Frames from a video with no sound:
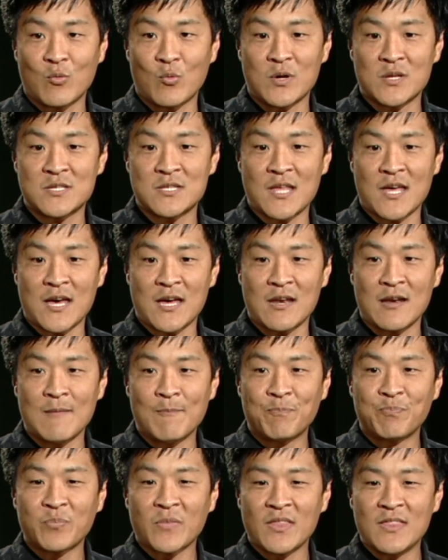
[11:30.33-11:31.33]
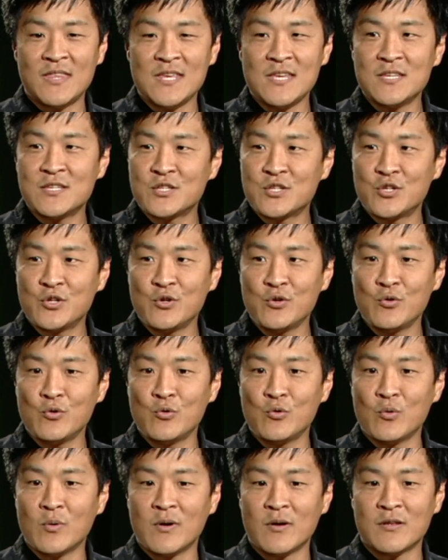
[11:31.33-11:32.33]
was that these
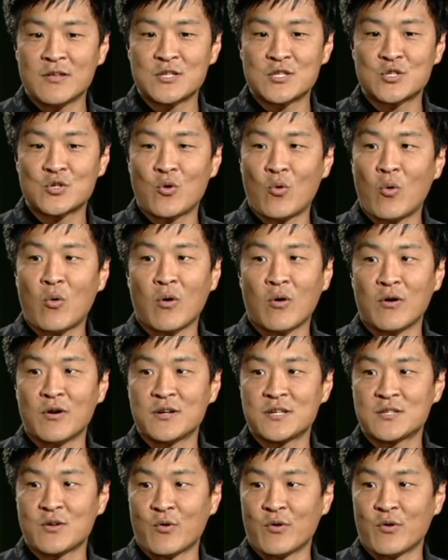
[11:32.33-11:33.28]
two scores,